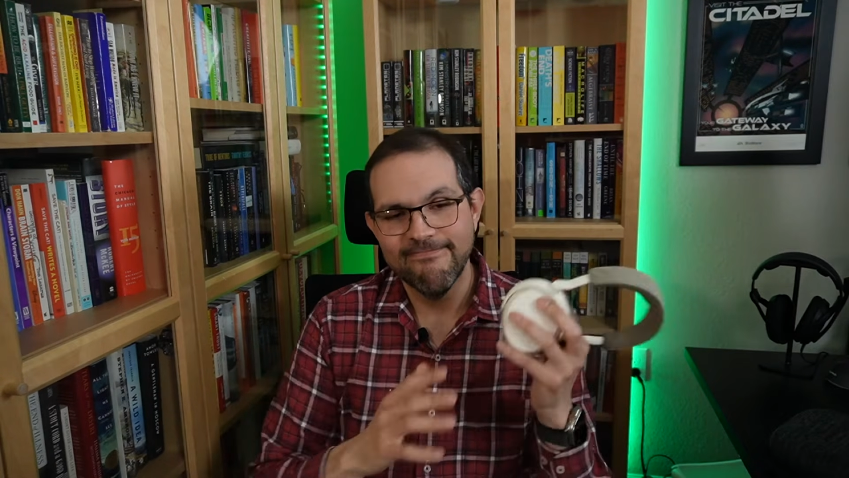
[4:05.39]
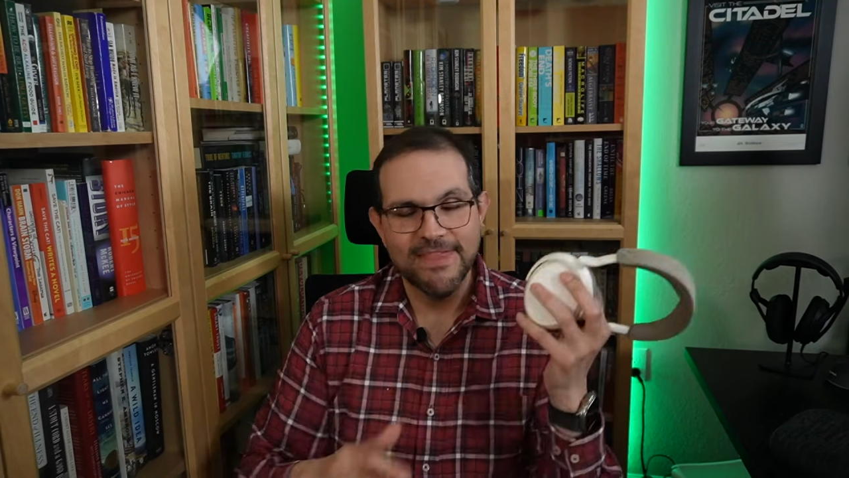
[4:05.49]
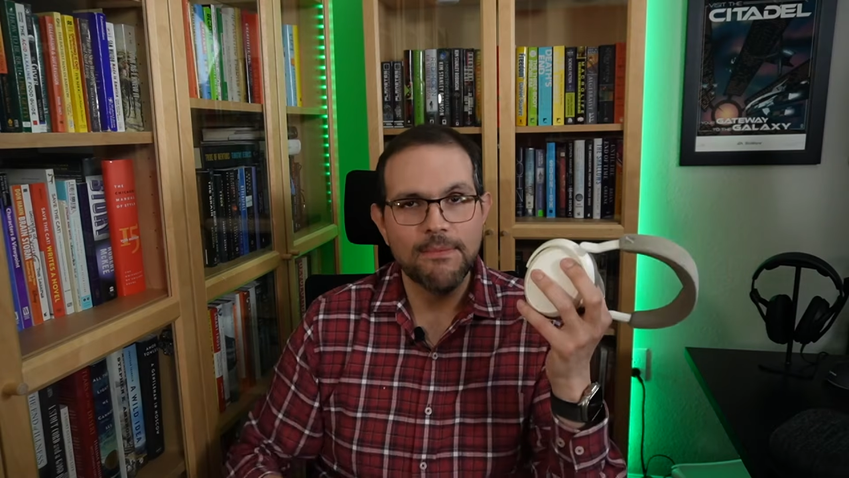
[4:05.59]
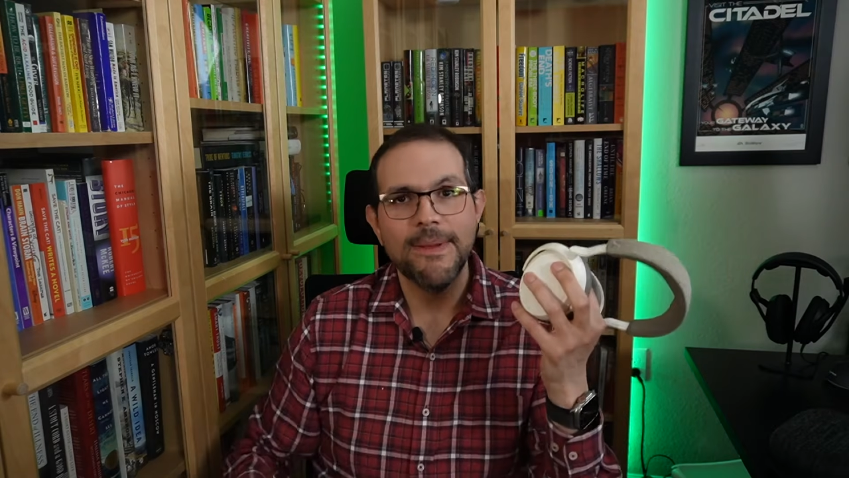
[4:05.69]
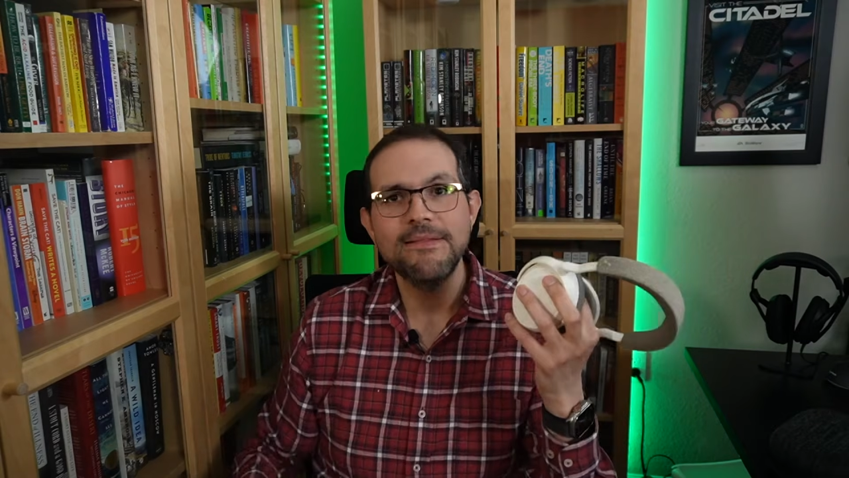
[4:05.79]

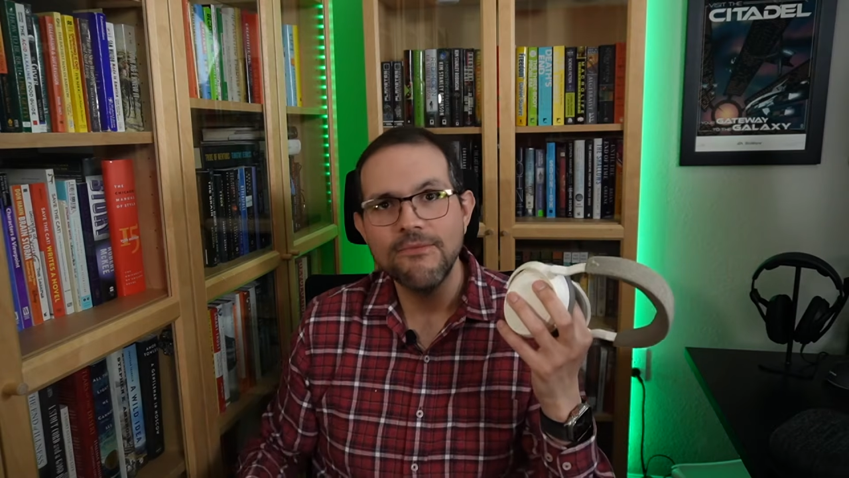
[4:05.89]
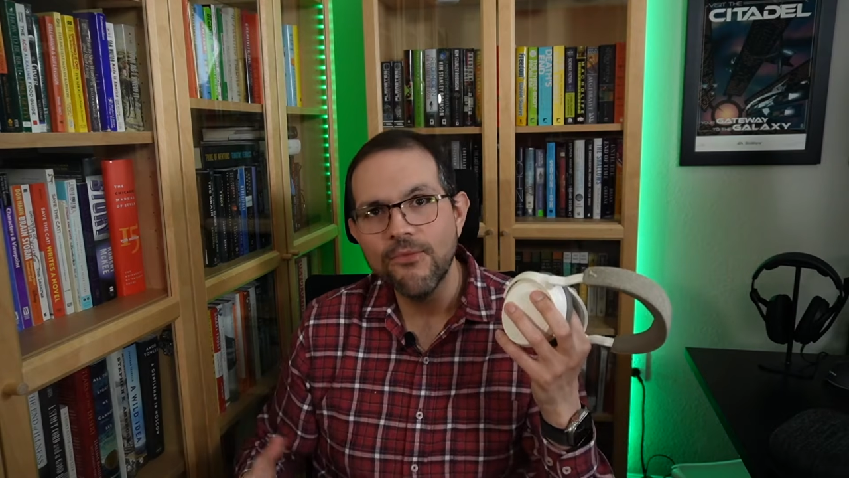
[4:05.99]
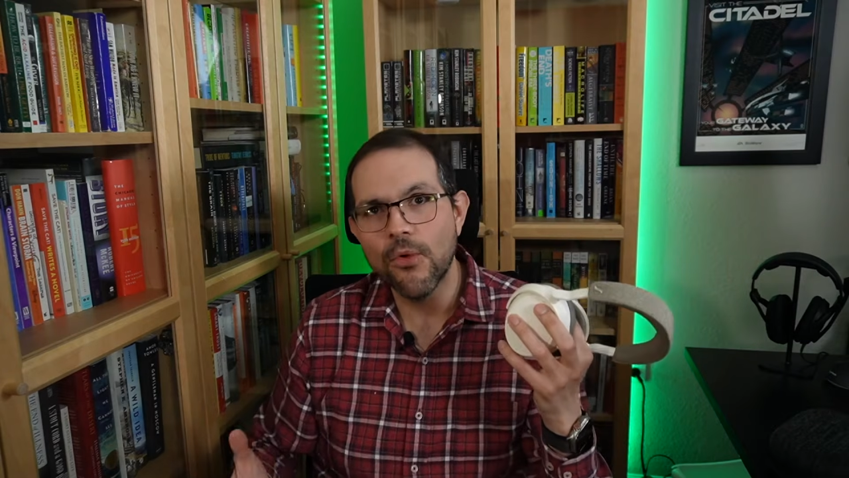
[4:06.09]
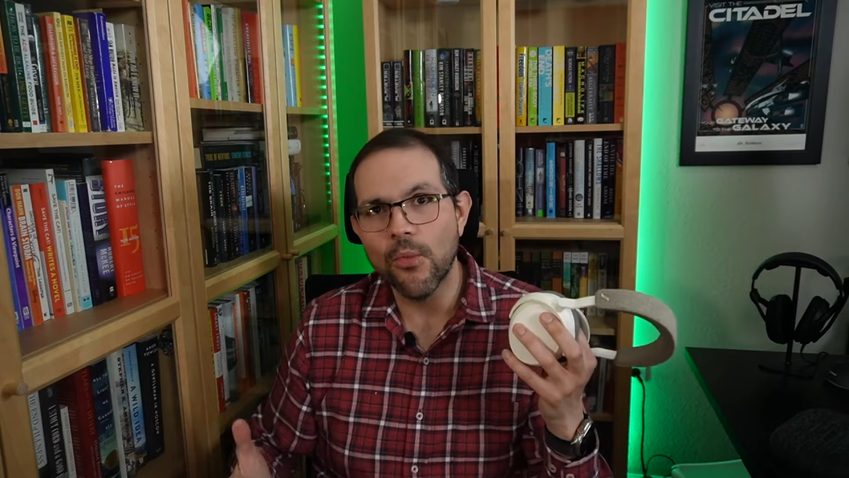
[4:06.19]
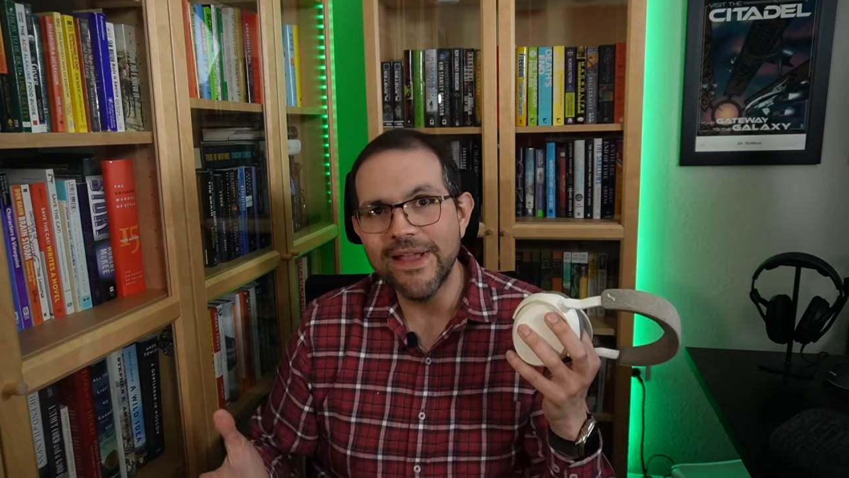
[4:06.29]
the Momentum
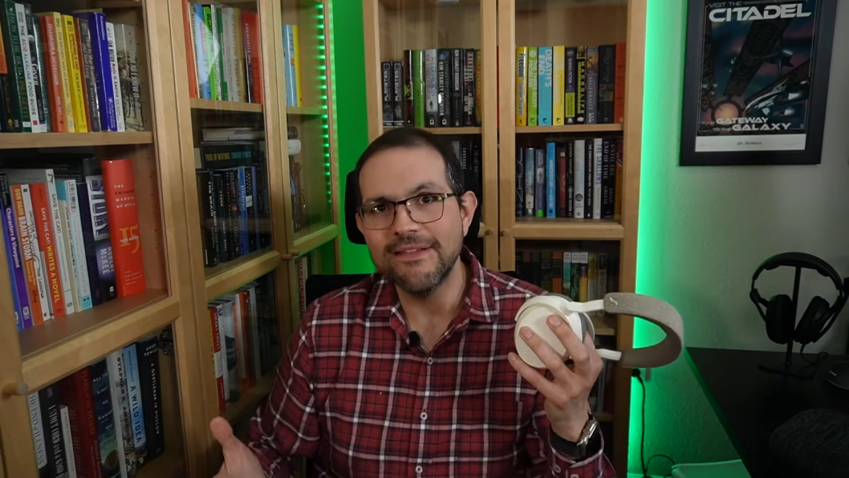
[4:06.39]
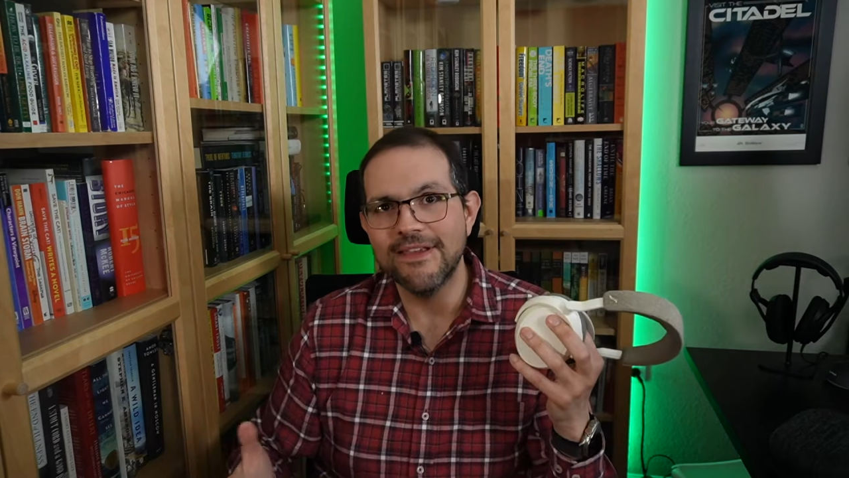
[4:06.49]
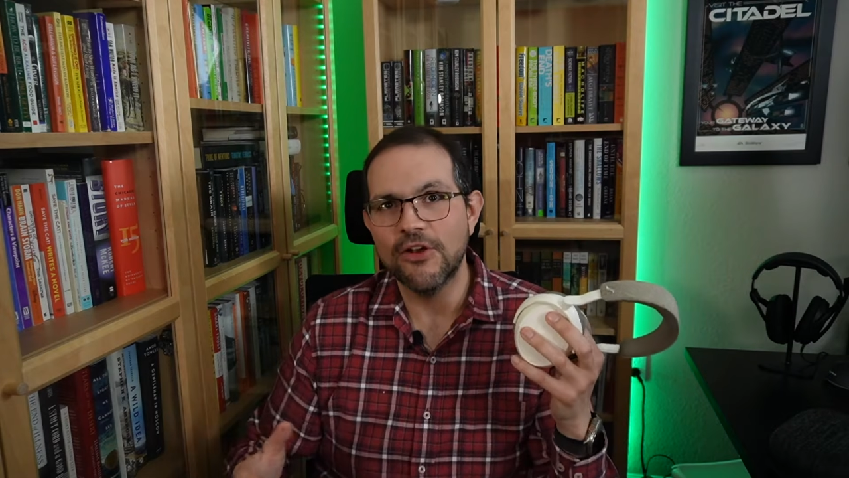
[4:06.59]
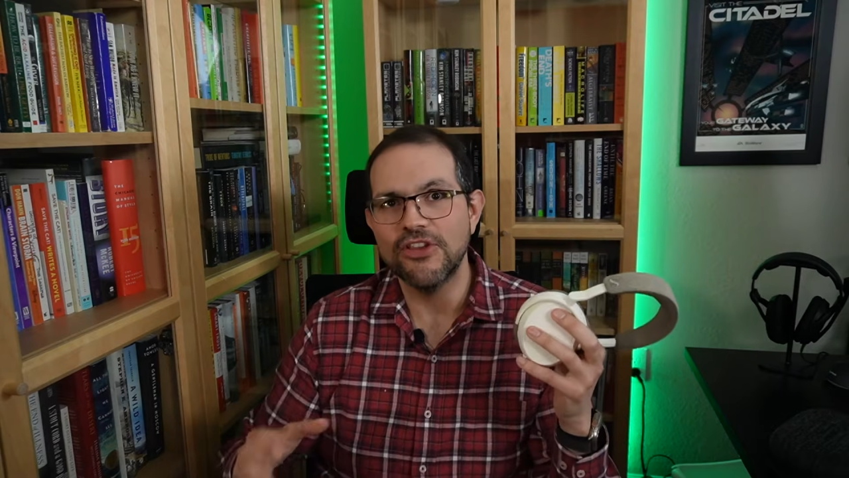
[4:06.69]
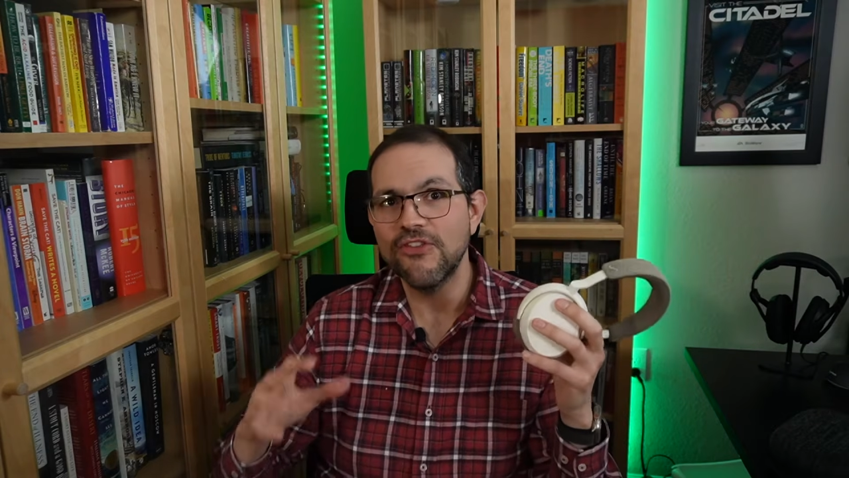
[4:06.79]
4 wins
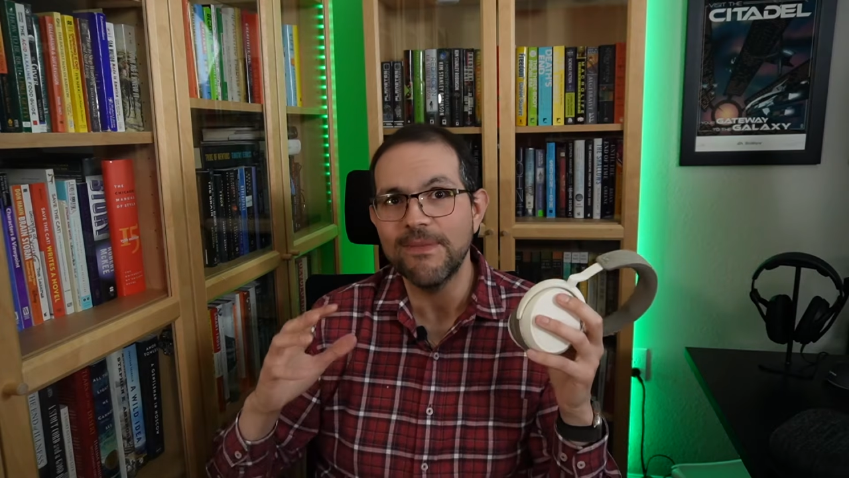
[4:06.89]
here just